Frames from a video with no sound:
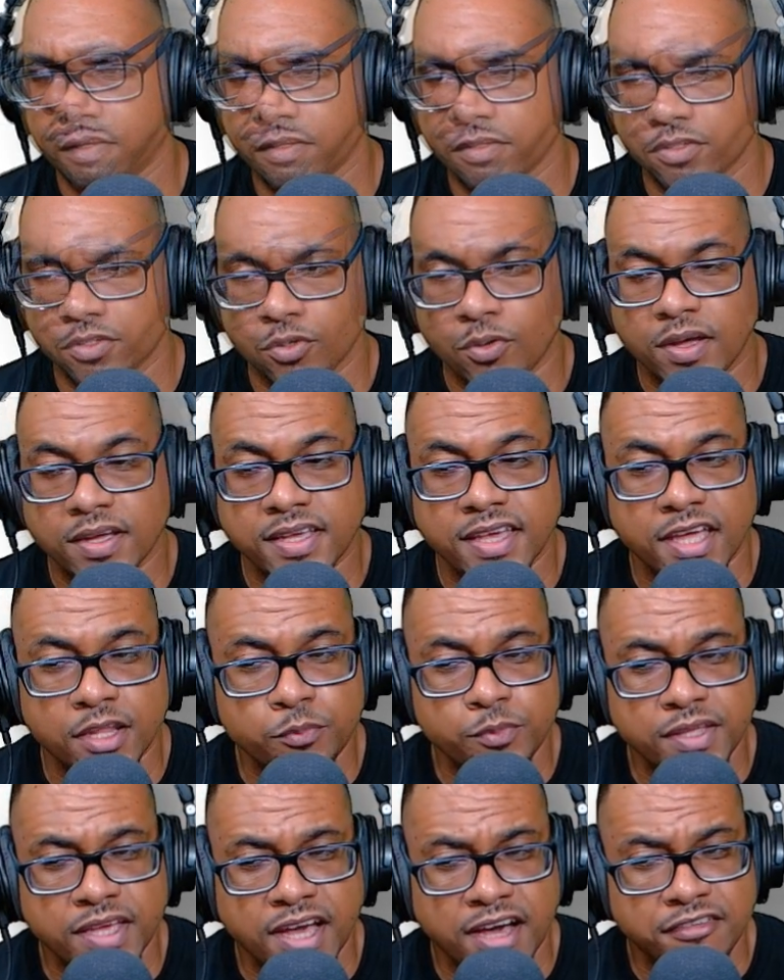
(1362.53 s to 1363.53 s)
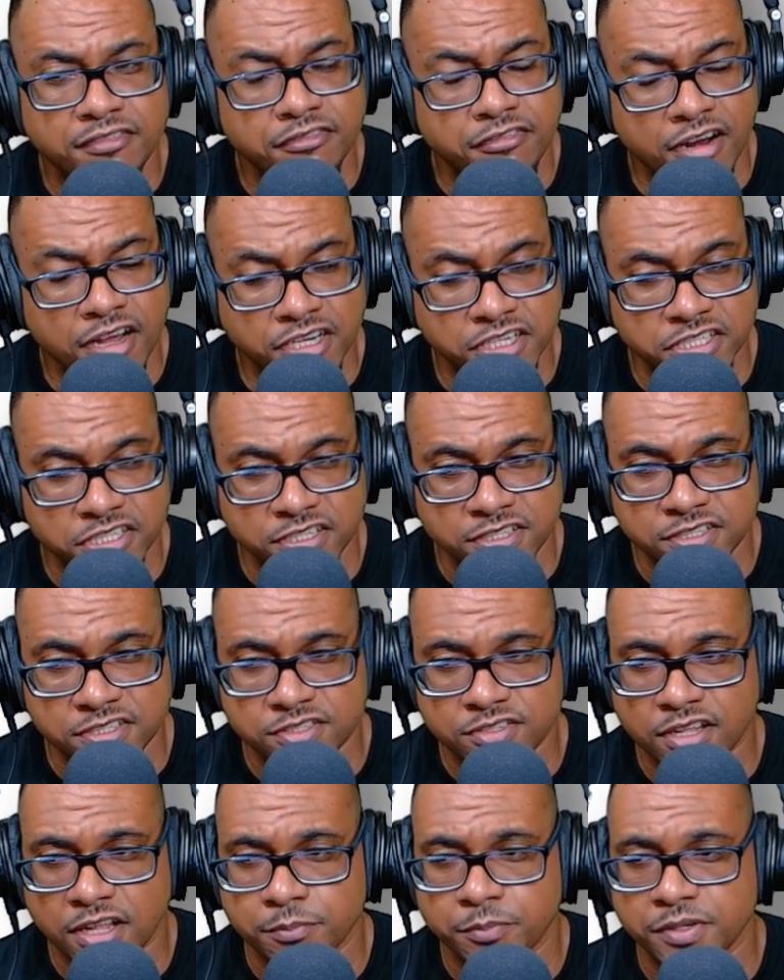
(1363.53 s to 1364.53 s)
So again, we have
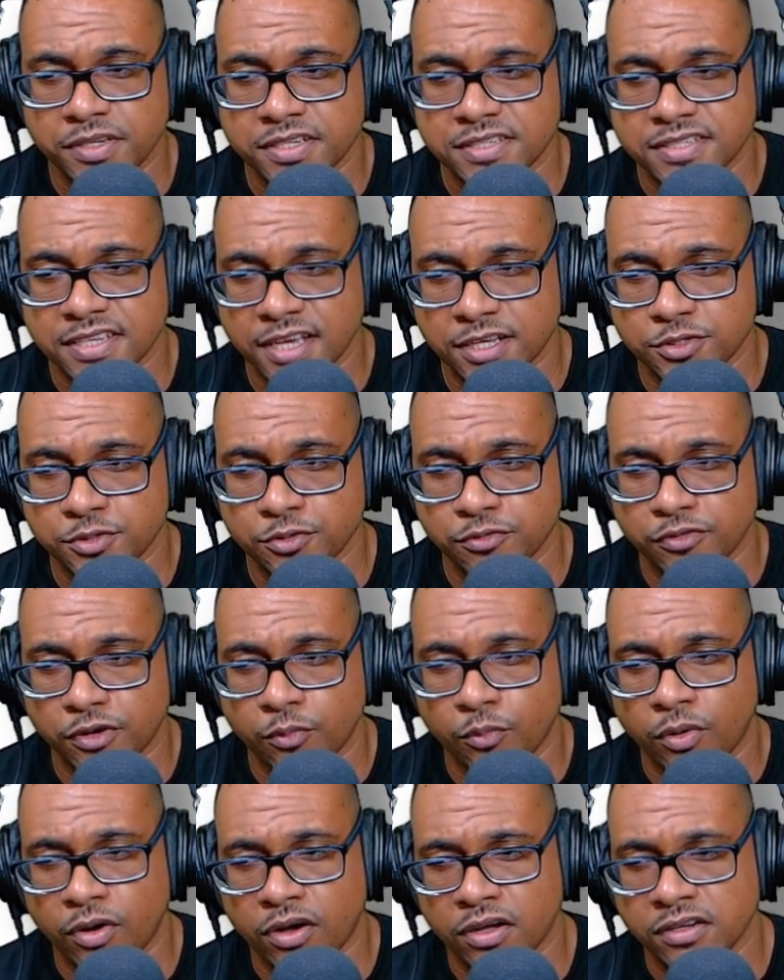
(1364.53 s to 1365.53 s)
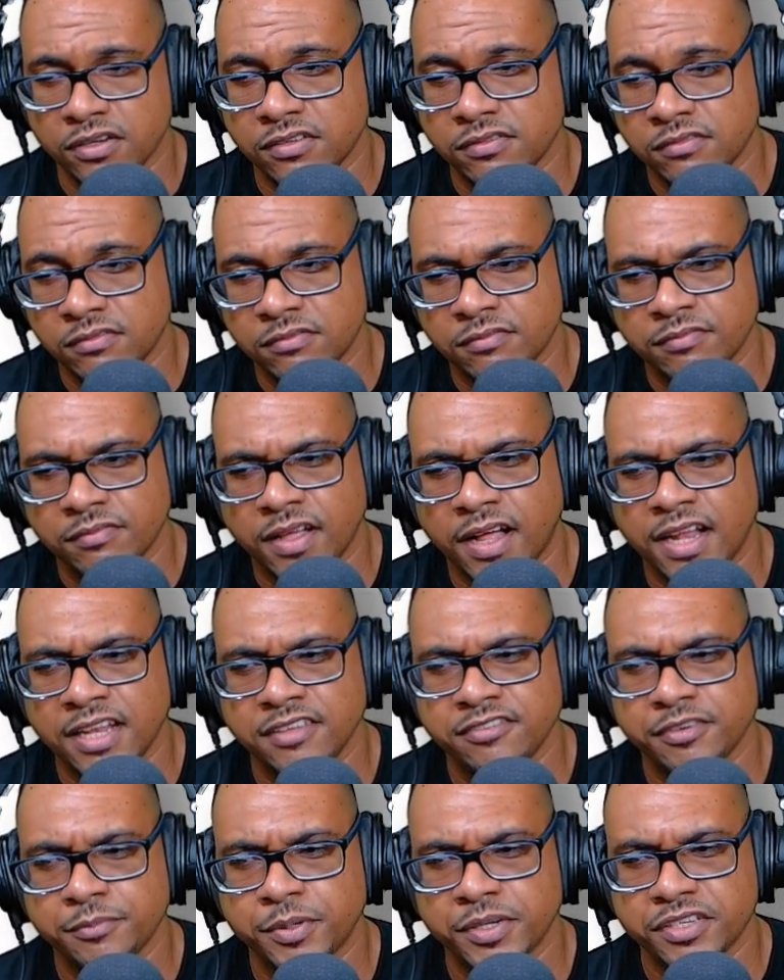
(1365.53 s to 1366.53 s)
fractions. So I'll put this x over 1.
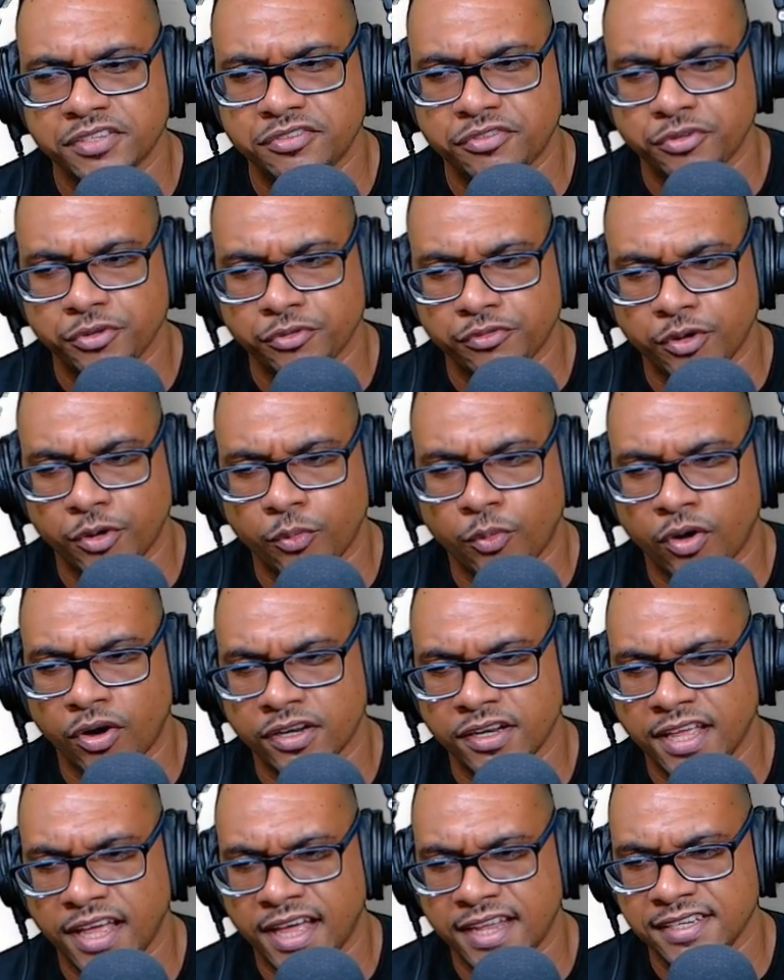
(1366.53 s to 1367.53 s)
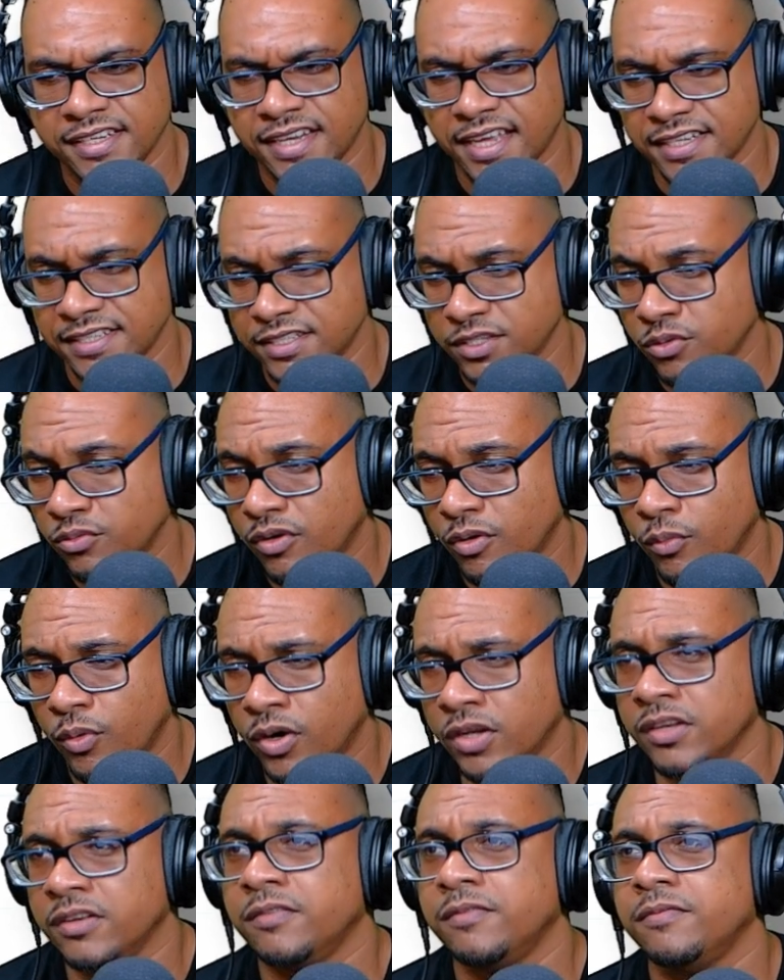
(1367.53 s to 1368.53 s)
I'll even put this 3 over 1 and the 19 over
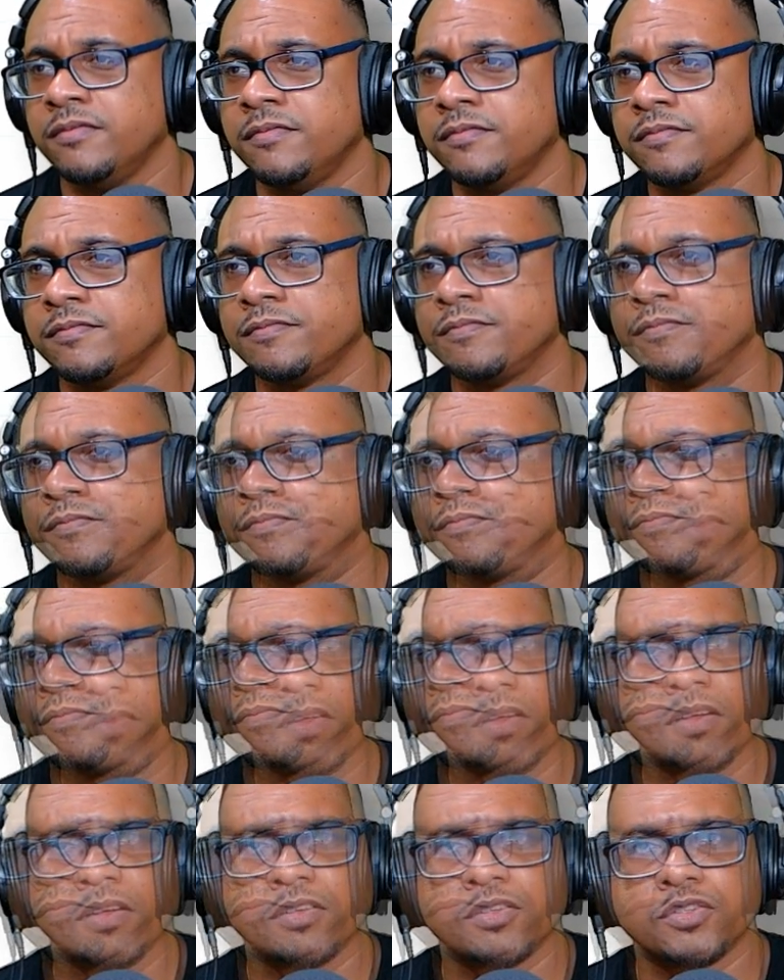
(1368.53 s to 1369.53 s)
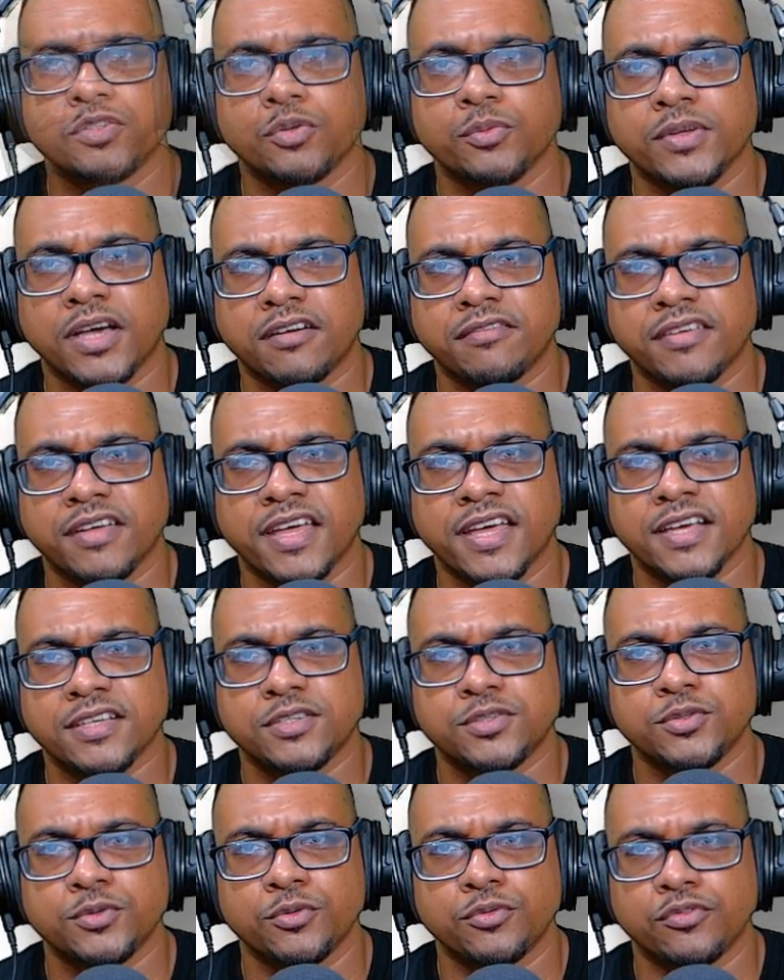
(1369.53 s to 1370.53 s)
1. So we have
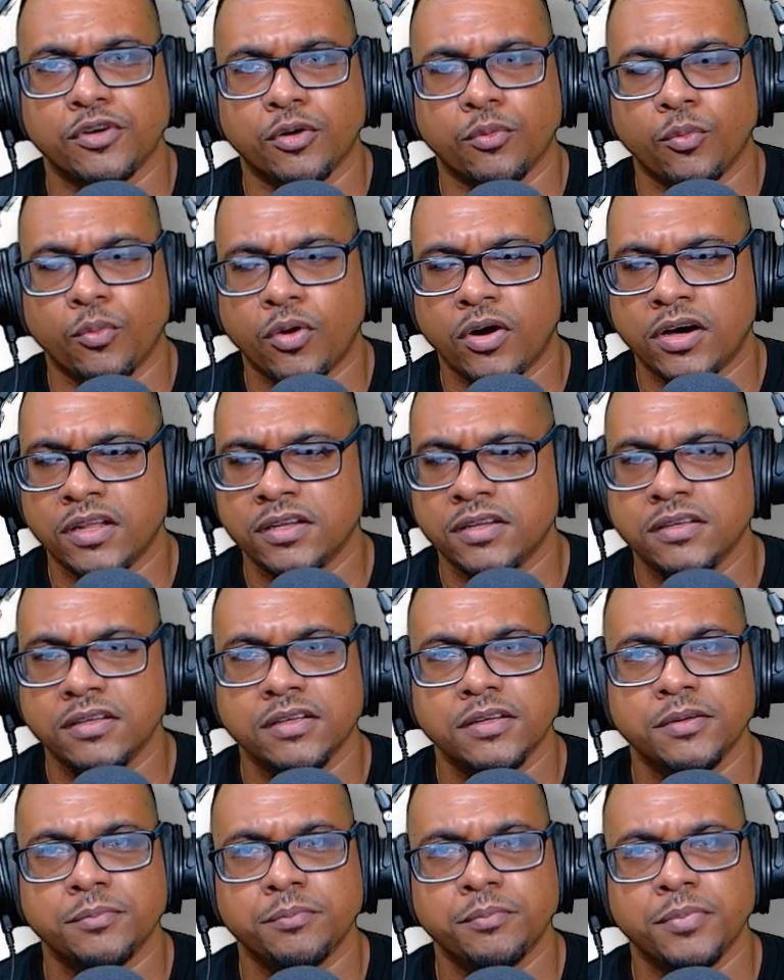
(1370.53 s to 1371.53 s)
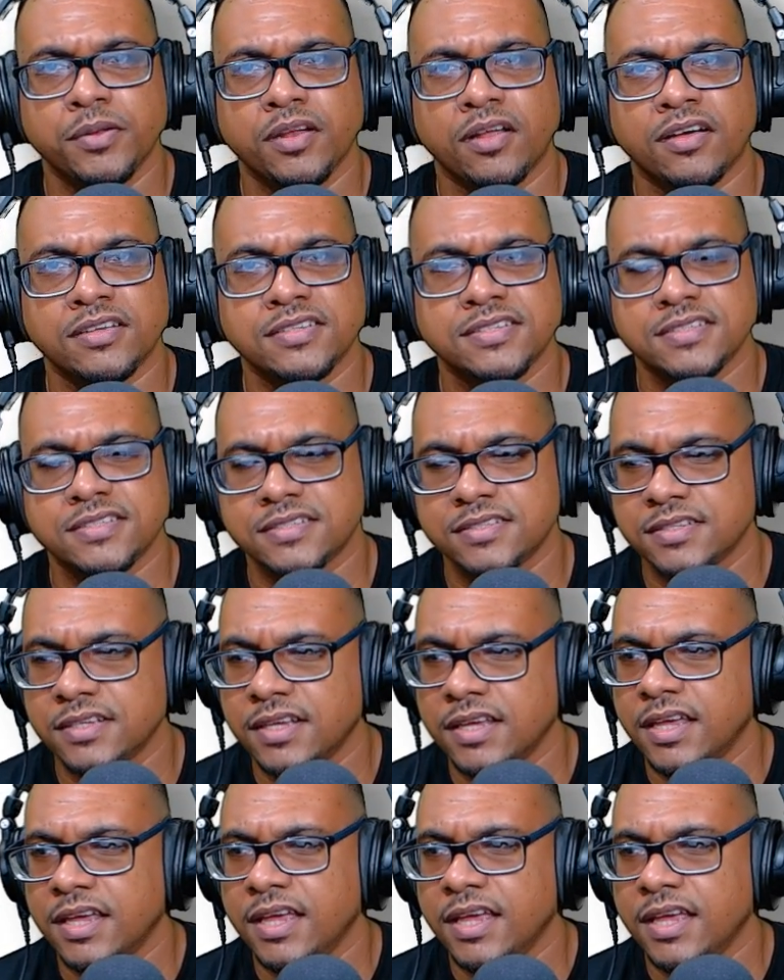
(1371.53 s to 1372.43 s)
x over 1 plus,